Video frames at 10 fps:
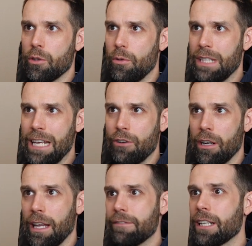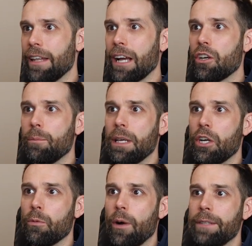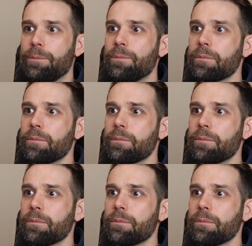So day trader lifestyle, that could be a good one.